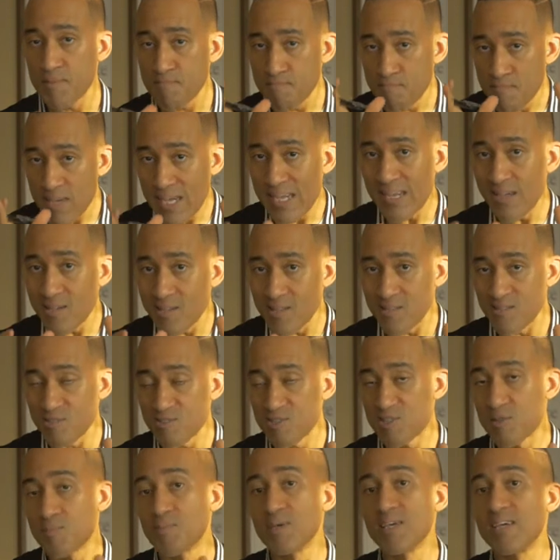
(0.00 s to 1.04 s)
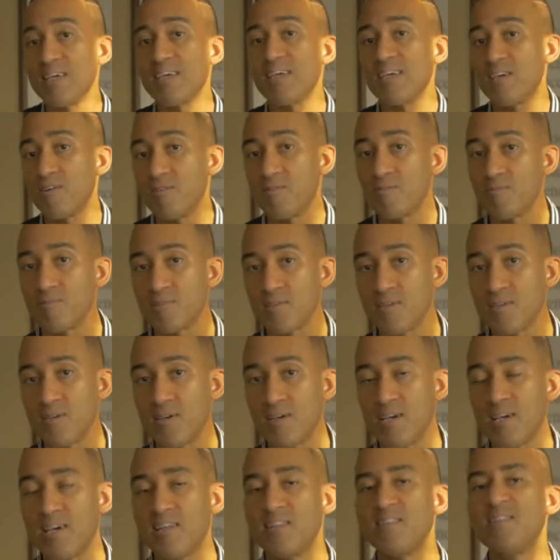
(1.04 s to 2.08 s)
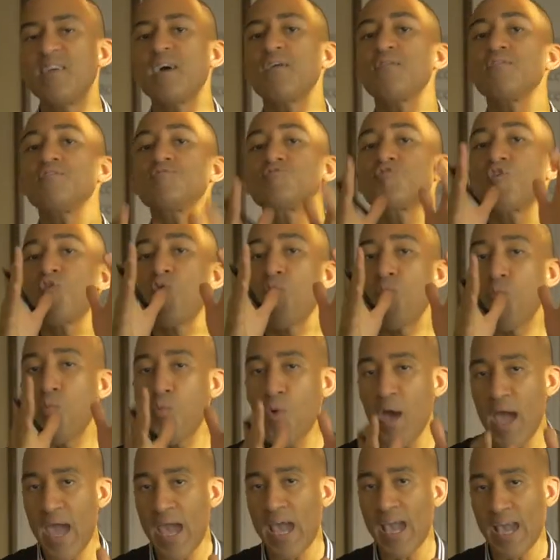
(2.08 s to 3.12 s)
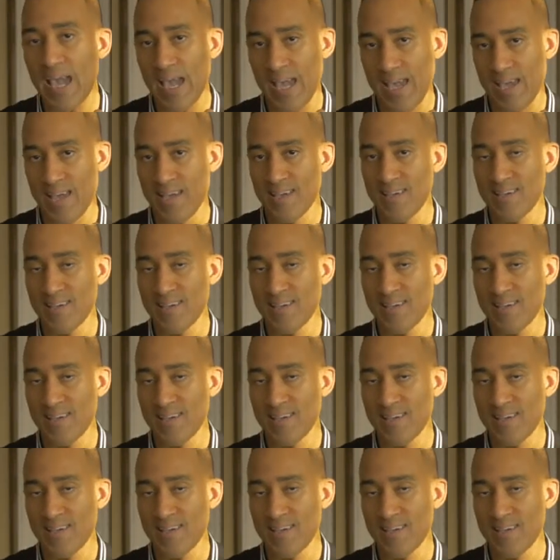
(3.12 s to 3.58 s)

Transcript: means to be healed. There is a way